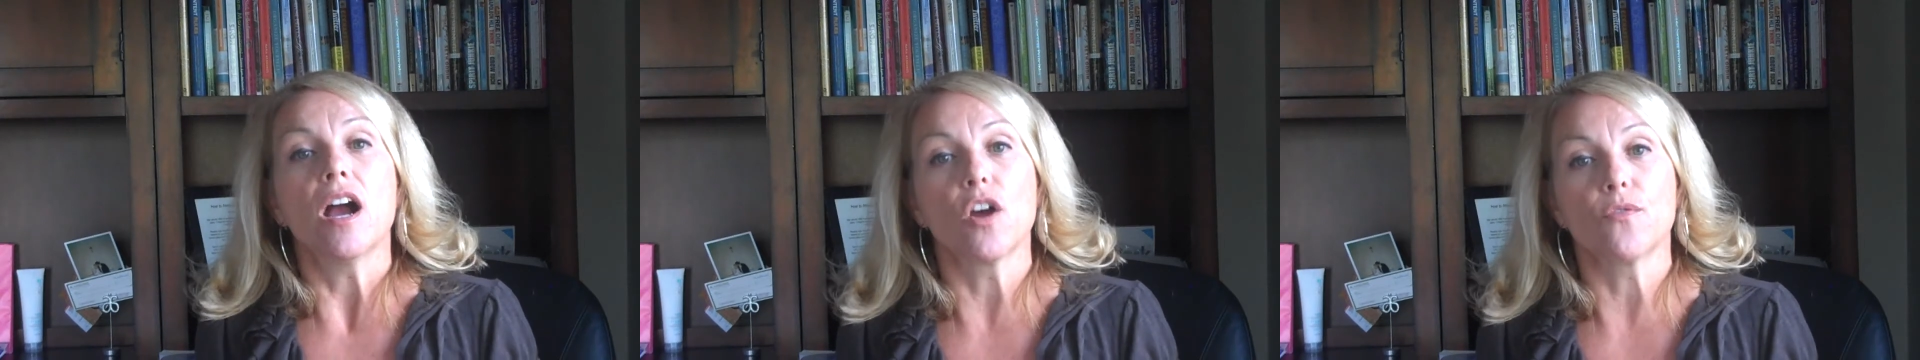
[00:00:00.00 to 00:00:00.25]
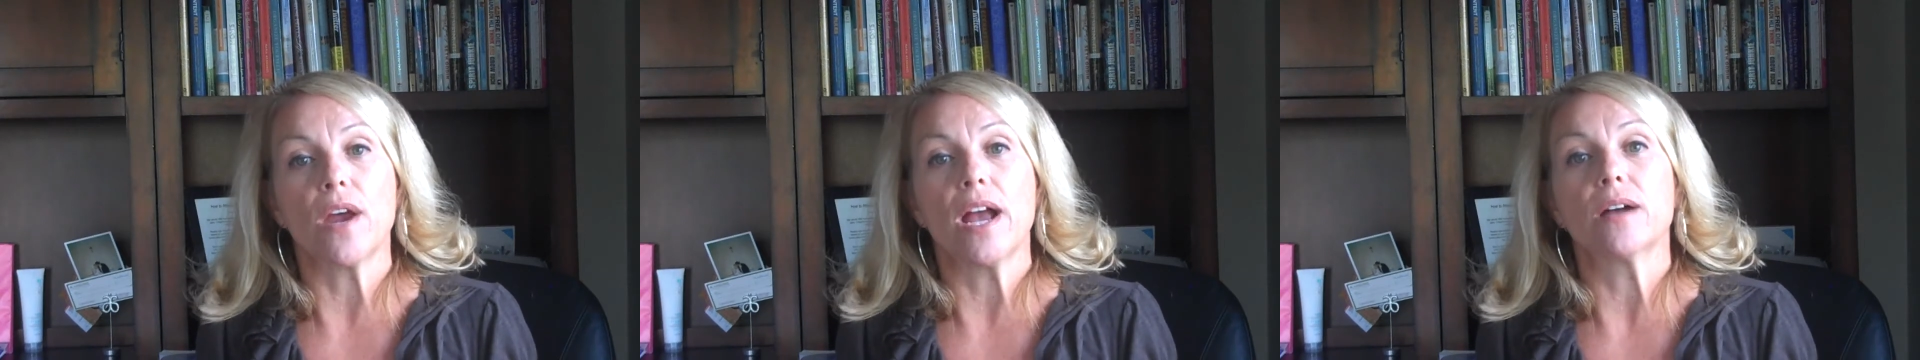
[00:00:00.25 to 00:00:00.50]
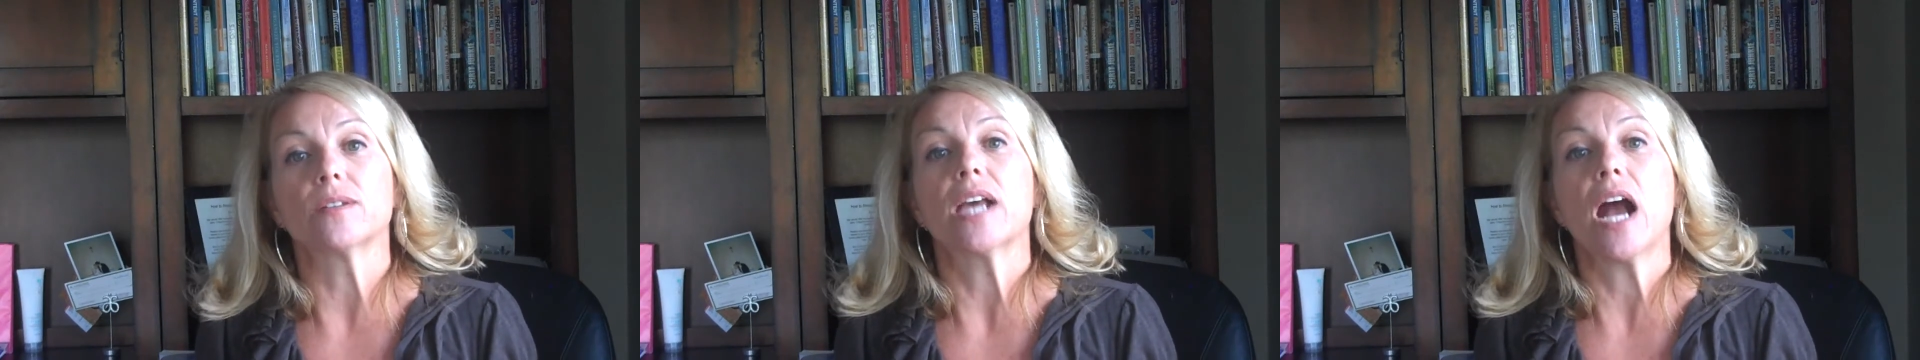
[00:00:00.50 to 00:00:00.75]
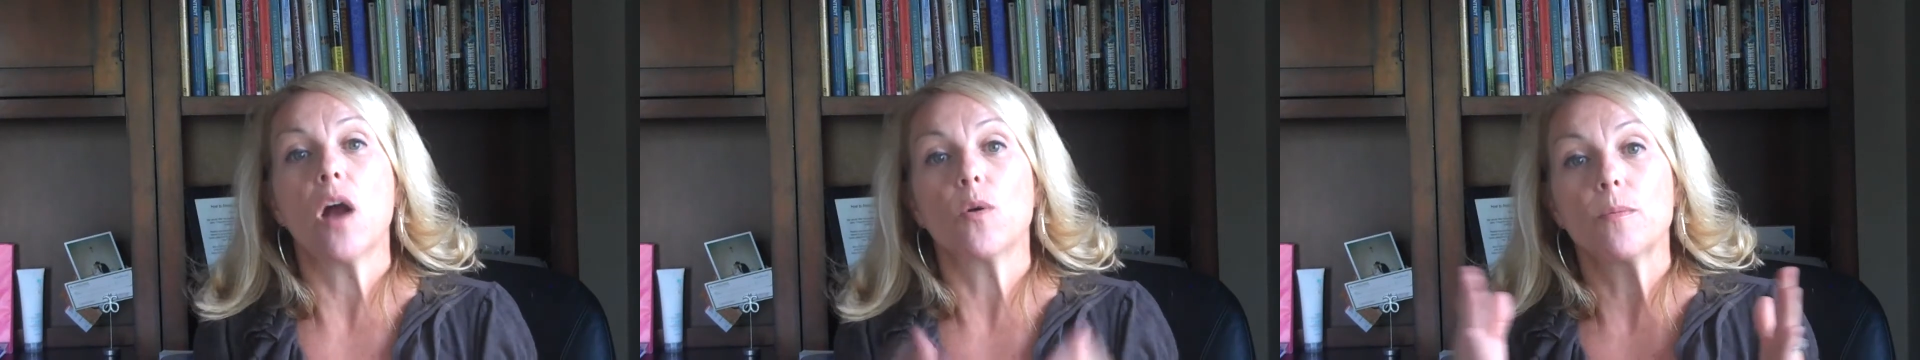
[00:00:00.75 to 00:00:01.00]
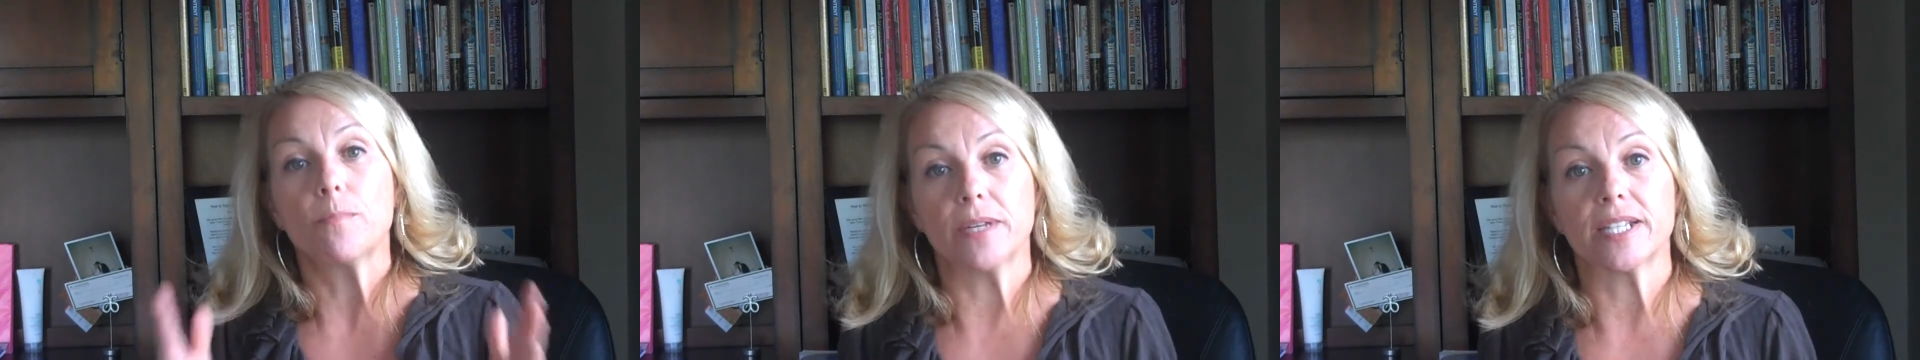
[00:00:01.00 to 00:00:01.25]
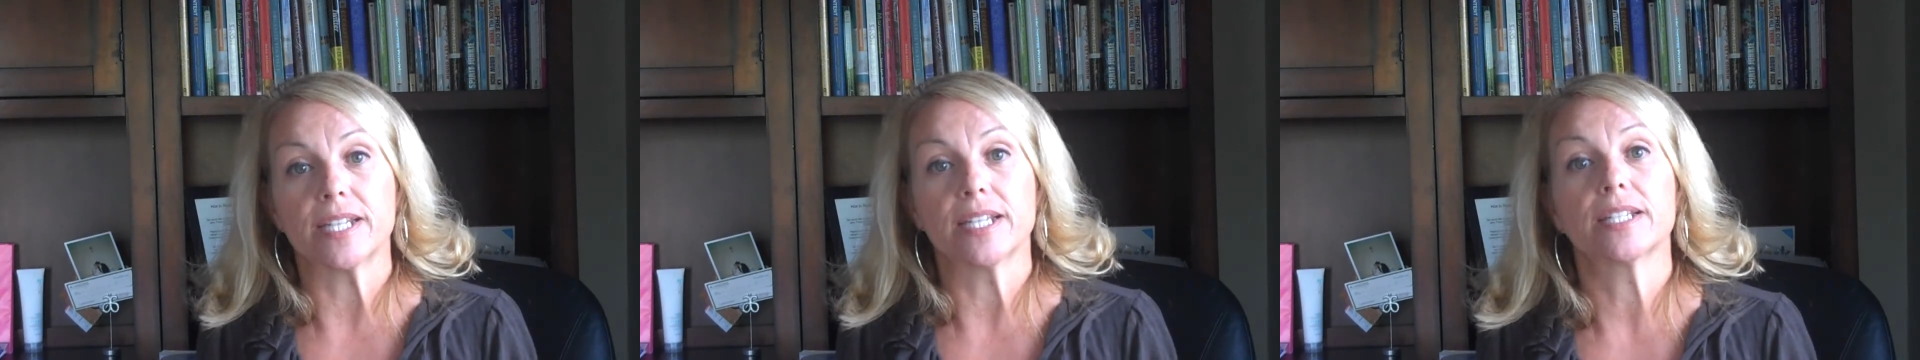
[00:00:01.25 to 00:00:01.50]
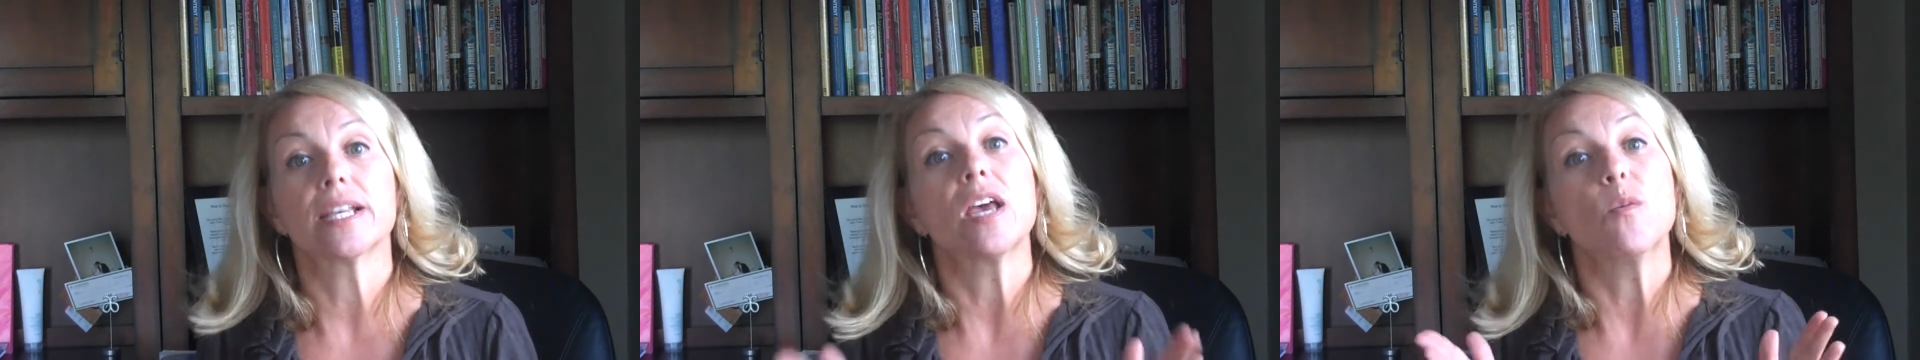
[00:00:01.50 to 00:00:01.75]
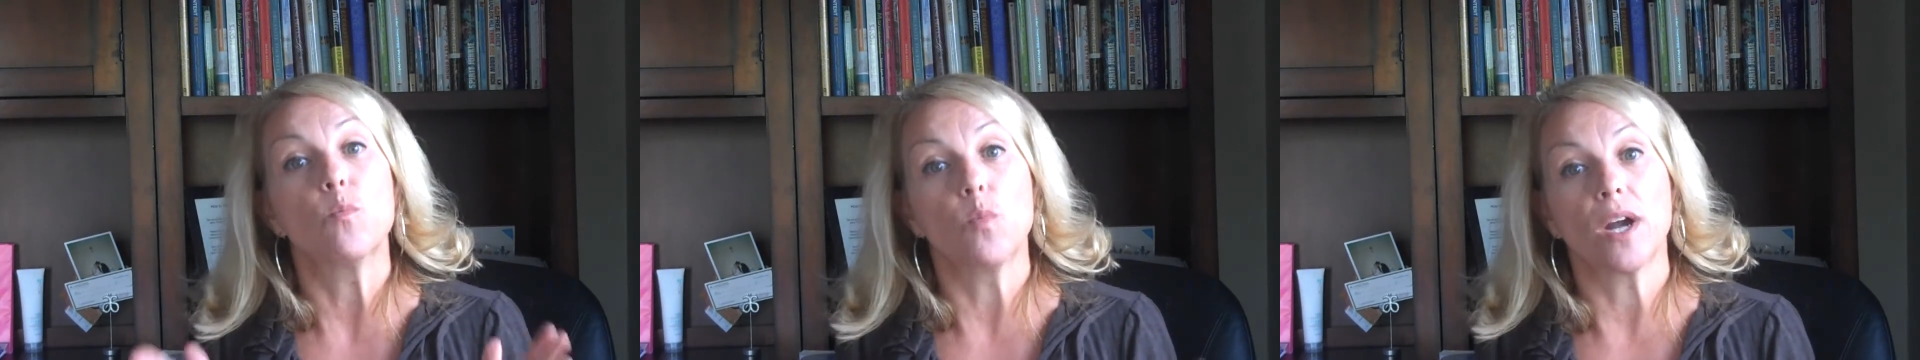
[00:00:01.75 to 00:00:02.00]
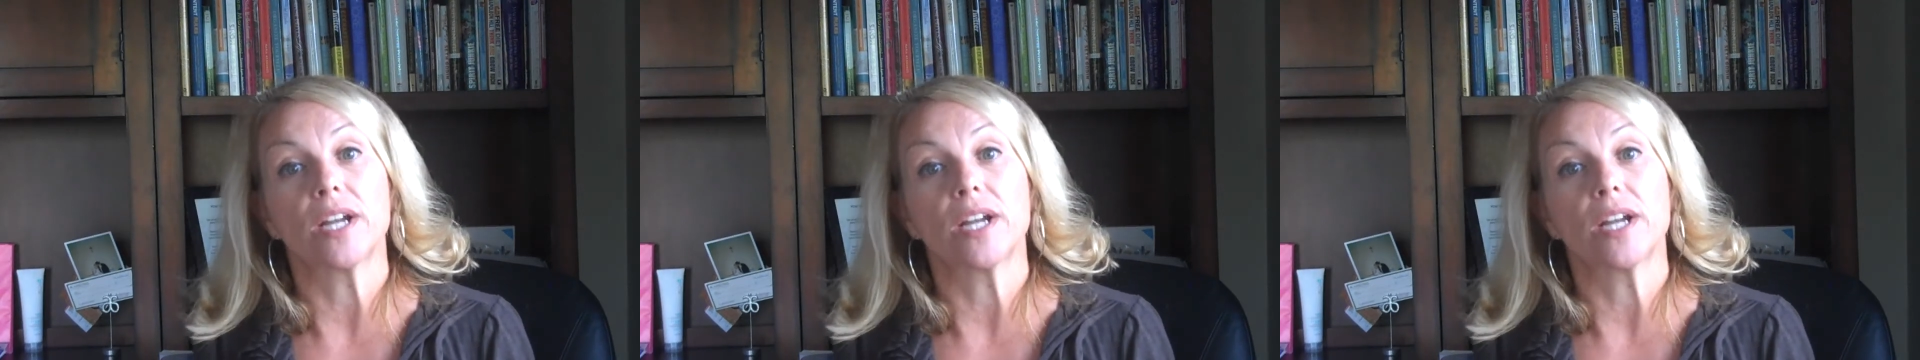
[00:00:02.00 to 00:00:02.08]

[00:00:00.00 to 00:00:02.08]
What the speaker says: around our business and